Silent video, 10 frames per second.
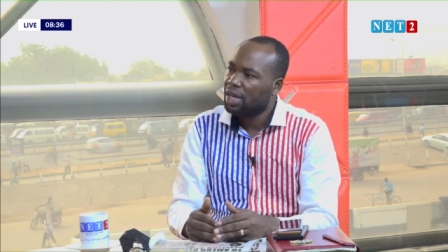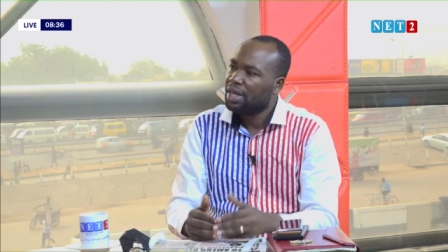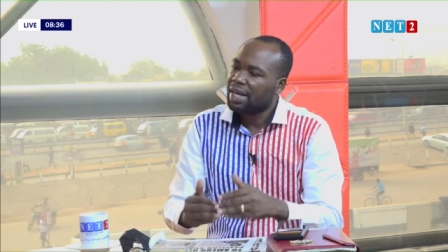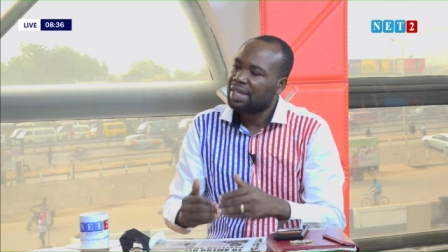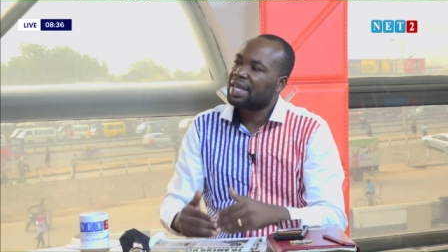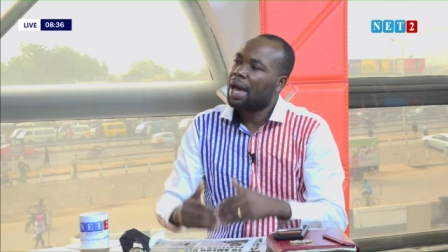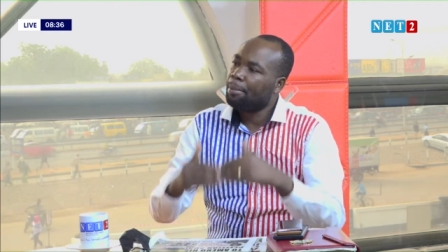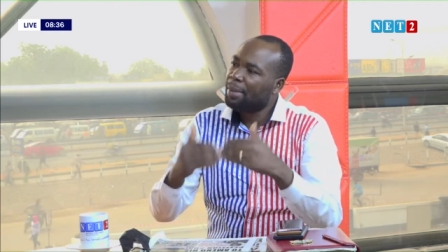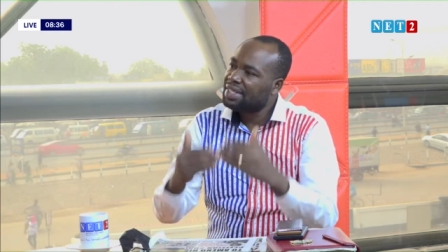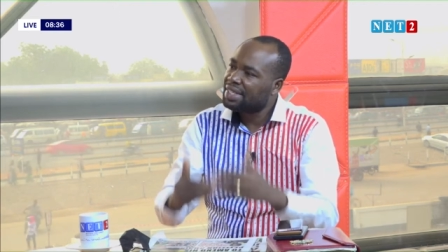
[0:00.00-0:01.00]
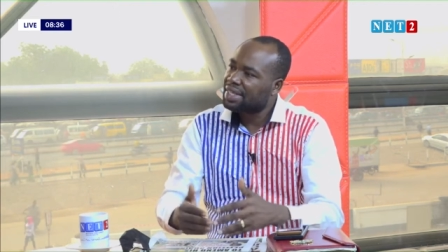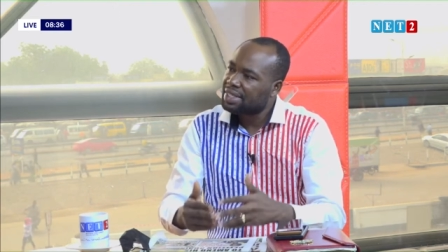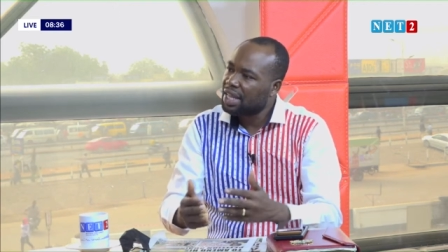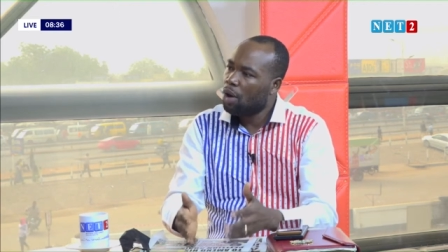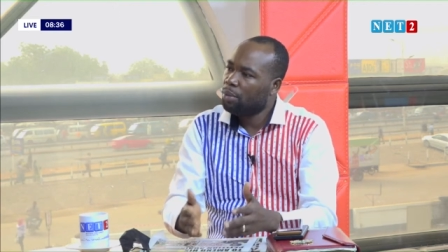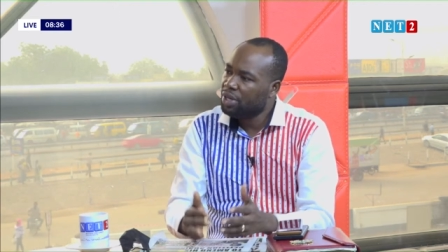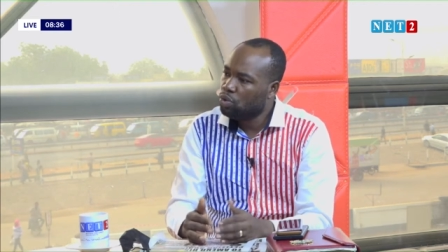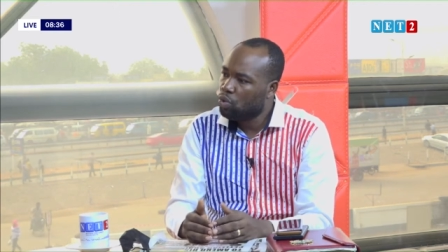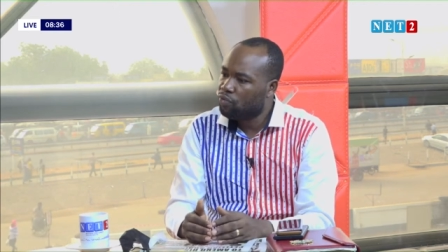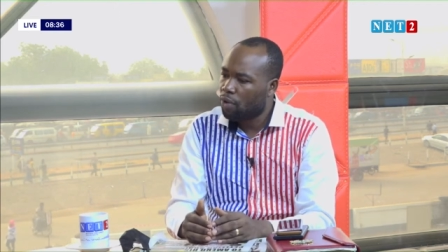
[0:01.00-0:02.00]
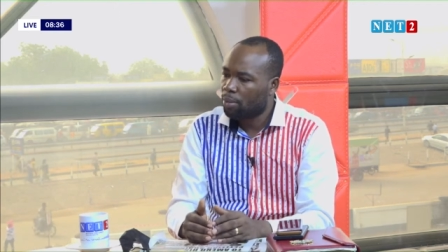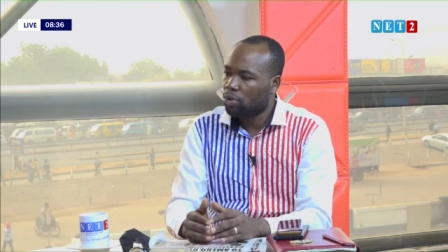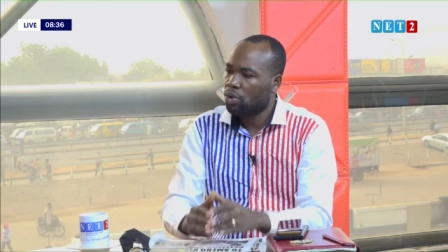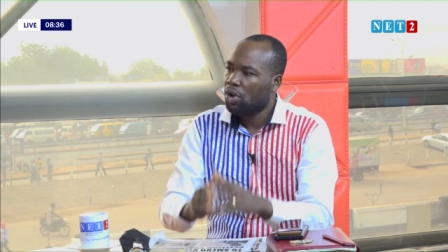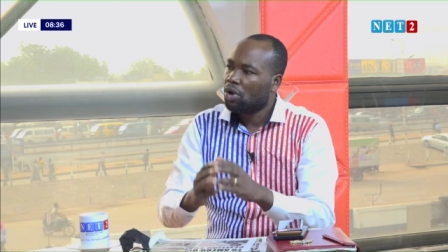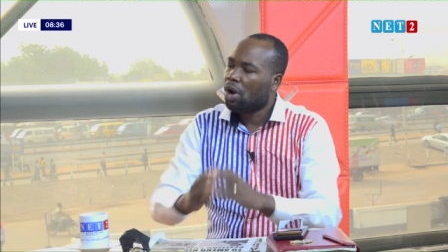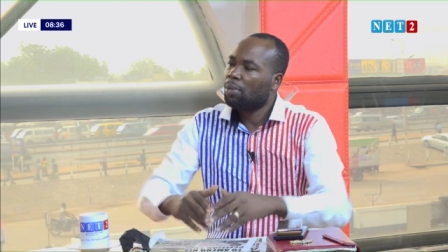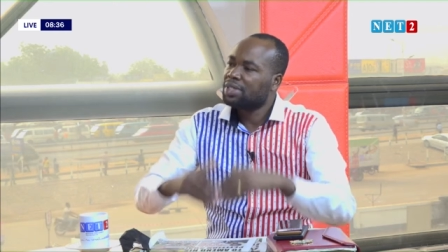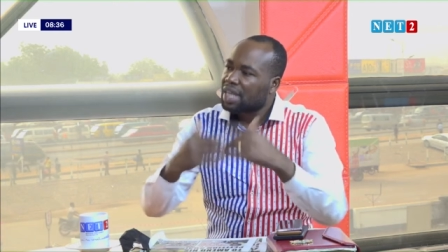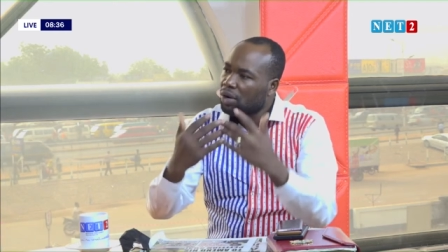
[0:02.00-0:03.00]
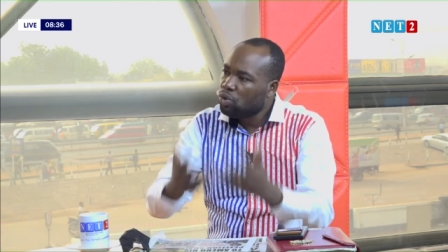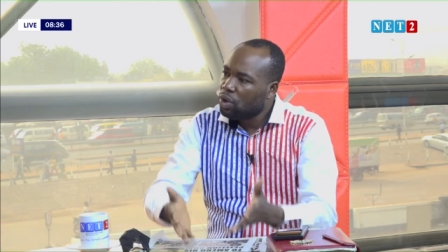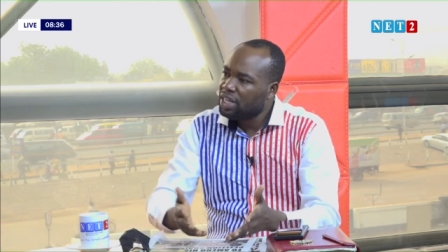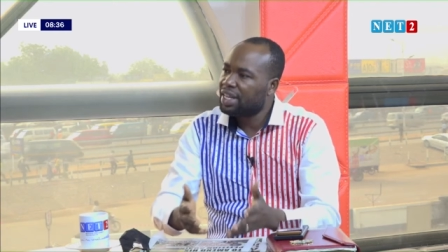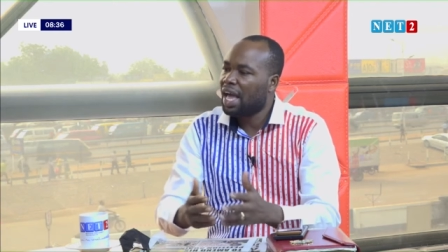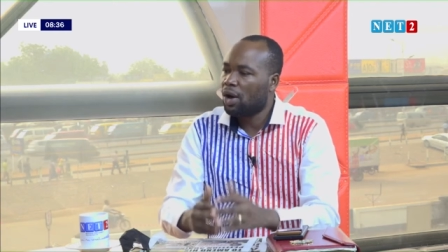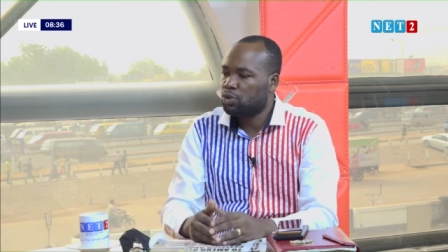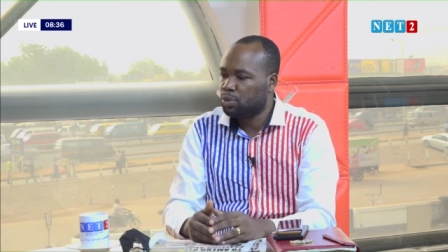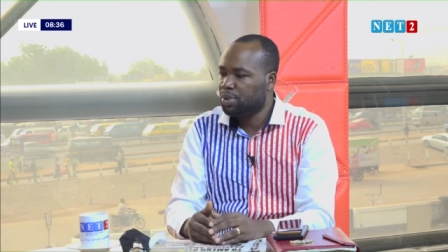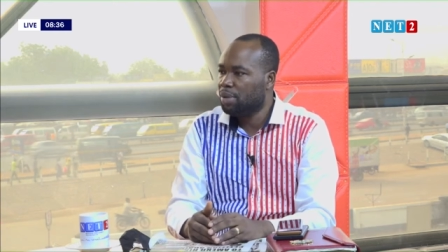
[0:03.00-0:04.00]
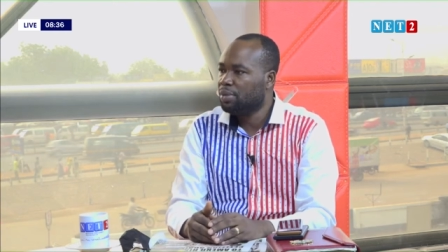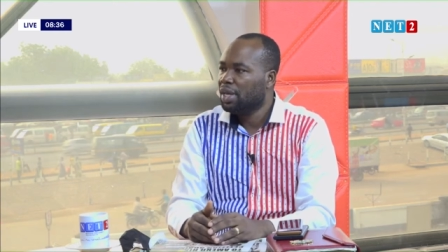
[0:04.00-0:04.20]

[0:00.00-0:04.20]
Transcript: na some measures na mo de go form no omo san rolling ni out biem